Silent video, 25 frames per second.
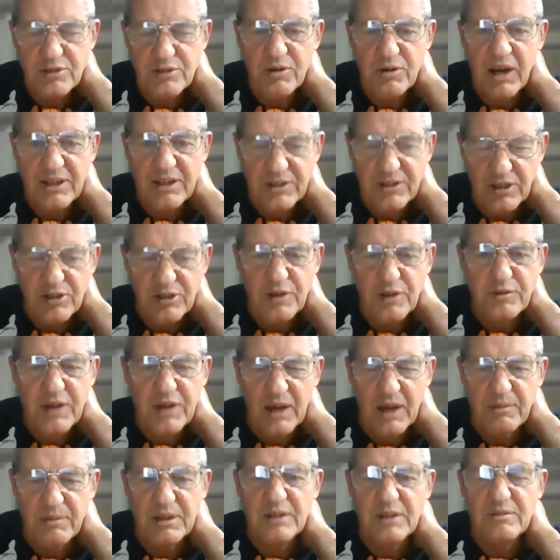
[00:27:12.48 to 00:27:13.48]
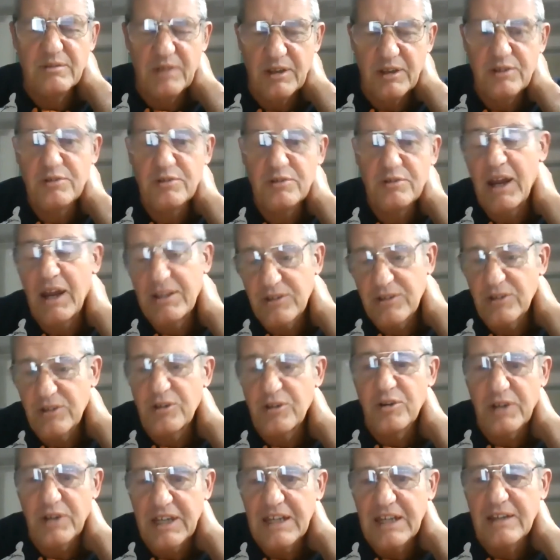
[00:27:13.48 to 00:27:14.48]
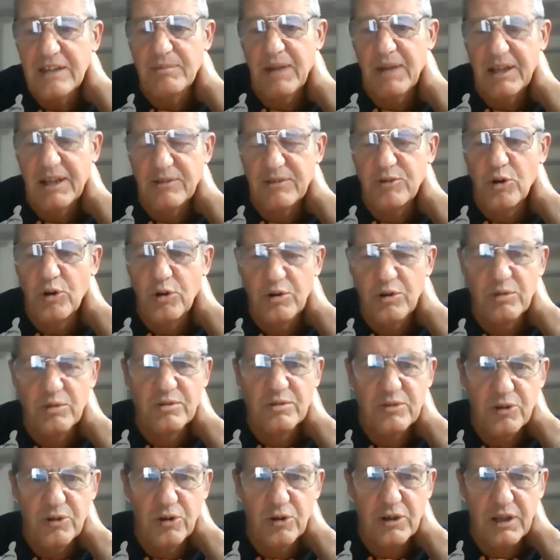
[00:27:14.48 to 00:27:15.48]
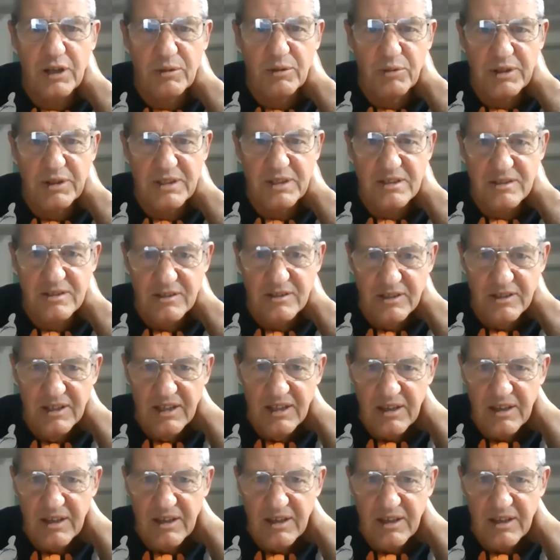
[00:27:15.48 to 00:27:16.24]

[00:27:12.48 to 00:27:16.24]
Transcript: it's great that you've come in. It's great that you're here, mate, talking with us,